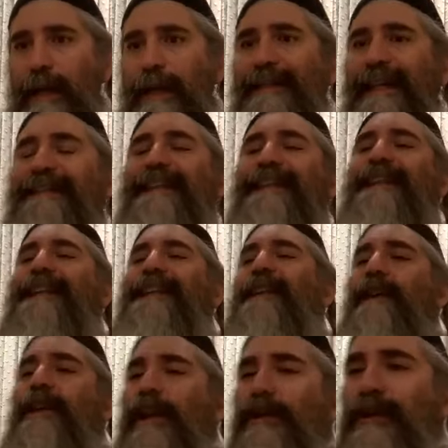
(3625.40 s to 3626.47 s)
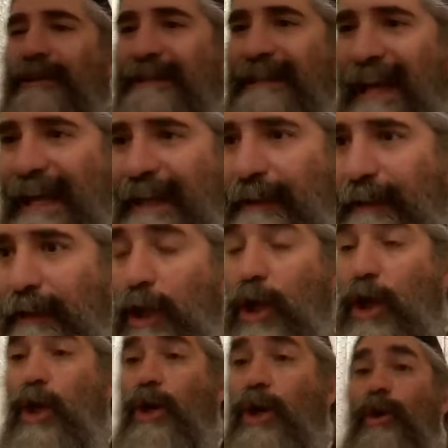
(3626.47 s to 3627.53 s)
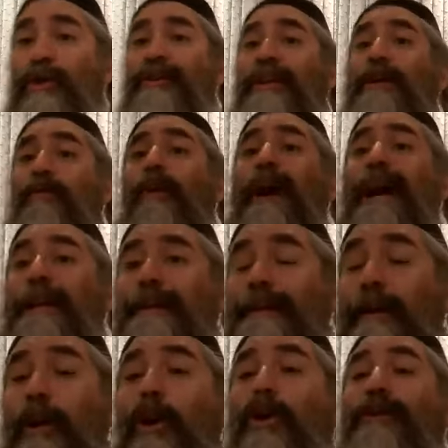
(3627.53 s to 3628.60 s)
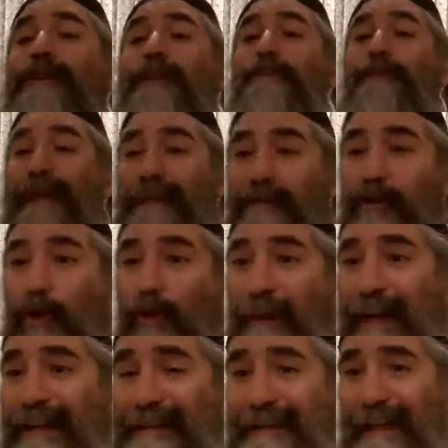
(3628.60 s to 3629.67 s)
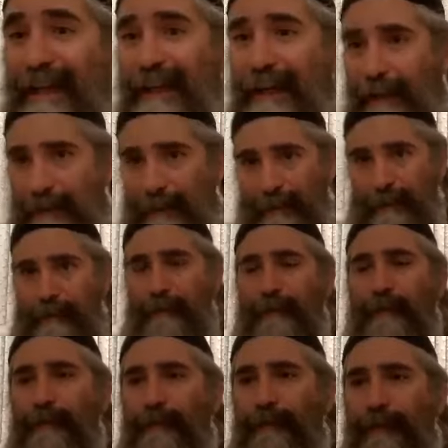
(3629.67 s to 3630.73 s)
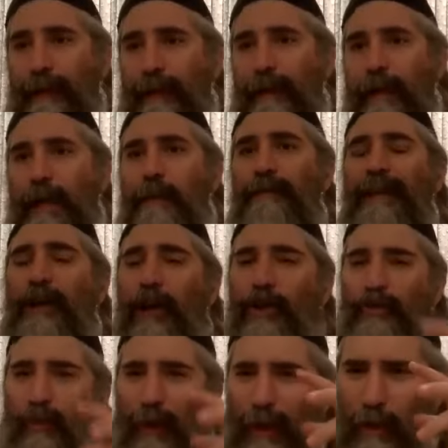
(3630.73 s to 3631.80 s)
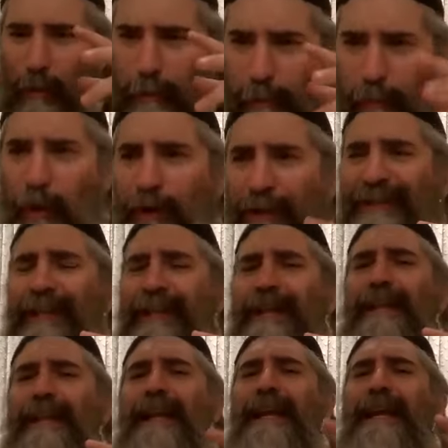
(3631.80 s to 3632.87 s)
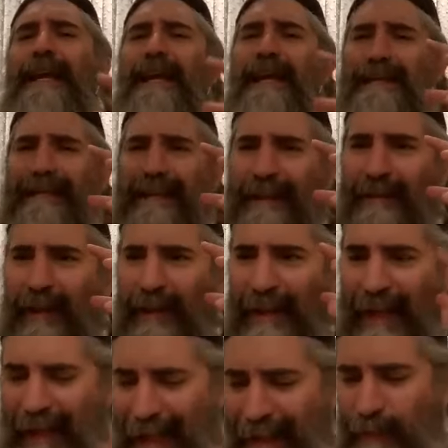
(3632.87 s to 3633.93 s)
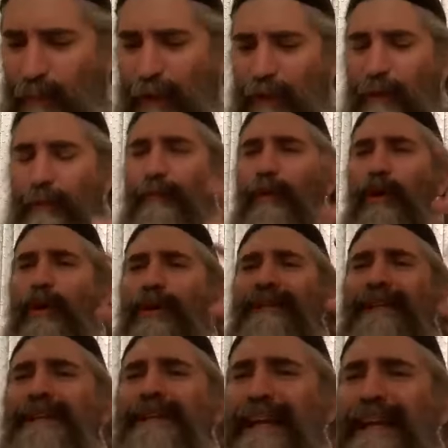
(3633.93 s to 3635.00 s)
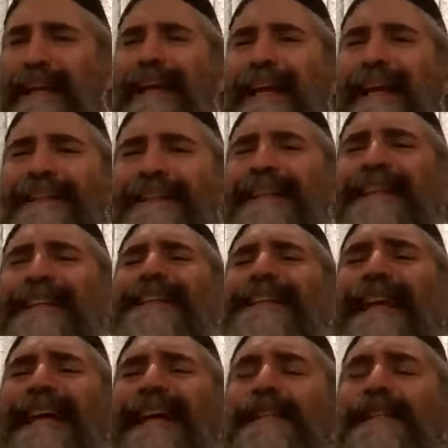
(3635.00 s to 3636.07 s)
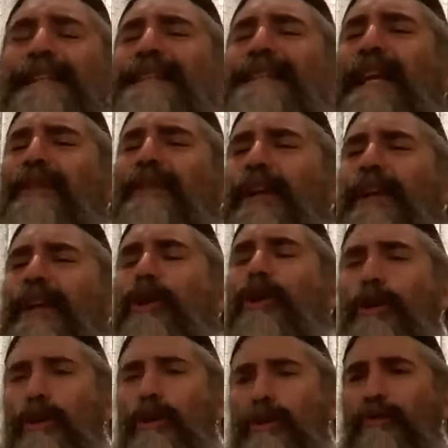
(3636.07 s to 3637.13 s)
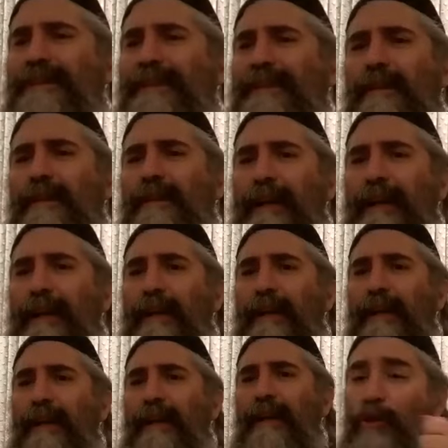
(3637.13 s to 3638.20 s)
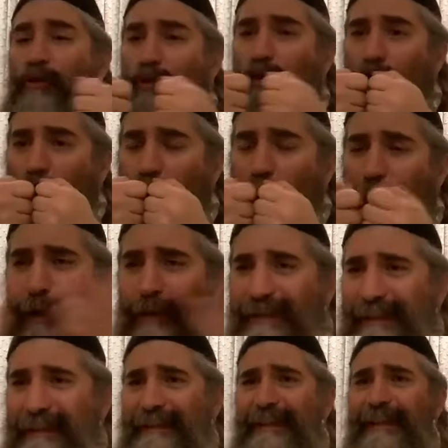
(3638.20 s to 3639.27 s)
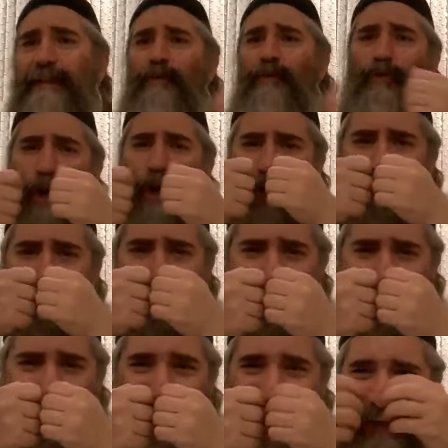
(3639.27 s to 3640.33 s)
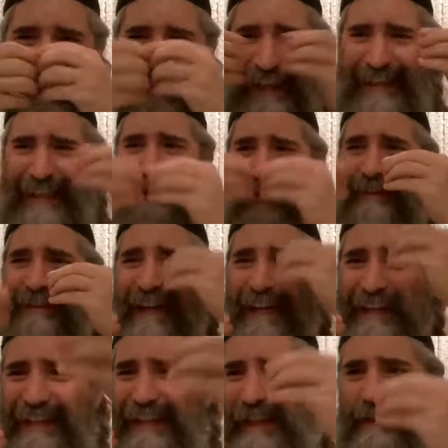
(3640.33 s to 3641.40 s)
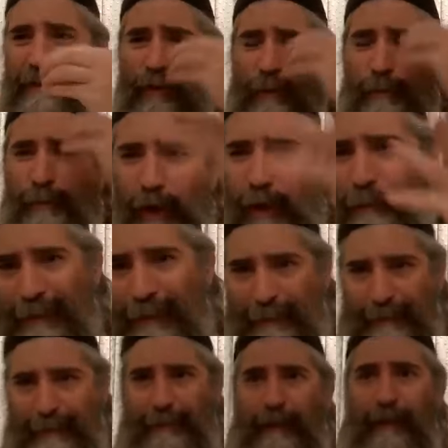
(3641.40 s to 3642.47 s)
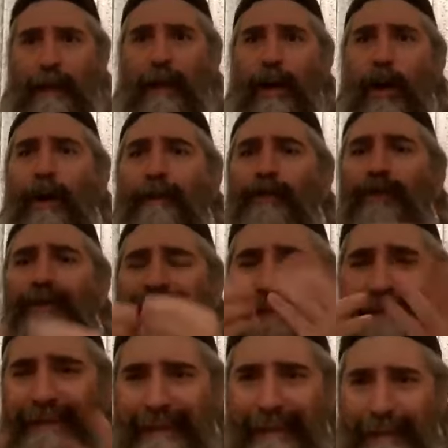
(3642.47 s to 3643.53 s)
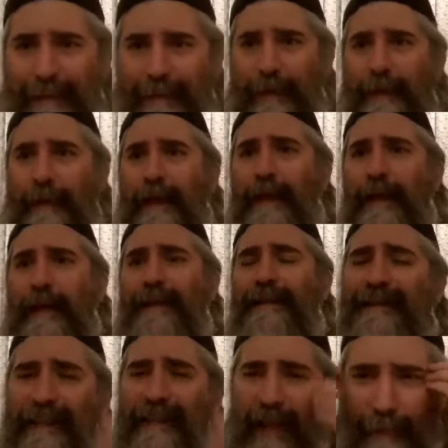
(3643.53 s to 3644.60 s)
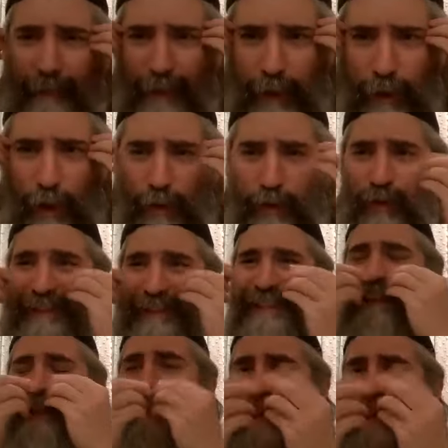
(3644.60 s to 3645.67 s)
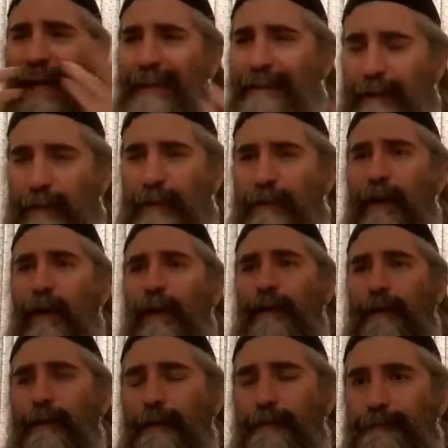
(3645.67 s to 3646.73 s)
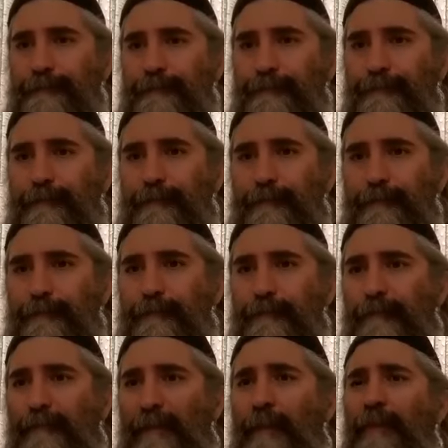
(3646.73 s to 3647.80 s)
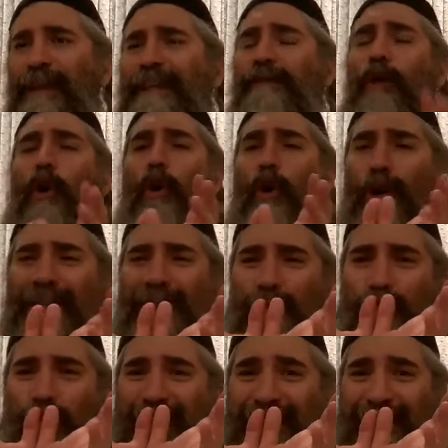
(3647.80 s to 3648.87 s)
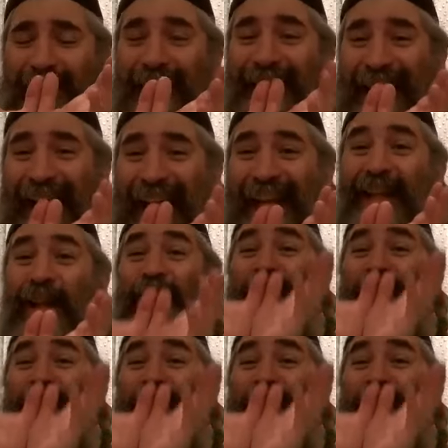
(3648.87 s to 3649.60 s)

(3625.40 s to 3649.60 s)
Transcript: He says, This I didn't understand. Until what? Until Ben Zoma said it. Because when a person is in the night, when a person is at night, Choshech, it's difficult to see the, the, to talk about tzitzit, to talk about the techelet, the tachlit, the purpose of the tzitzit. It's difficult to see the light in the dark. But it's only once again,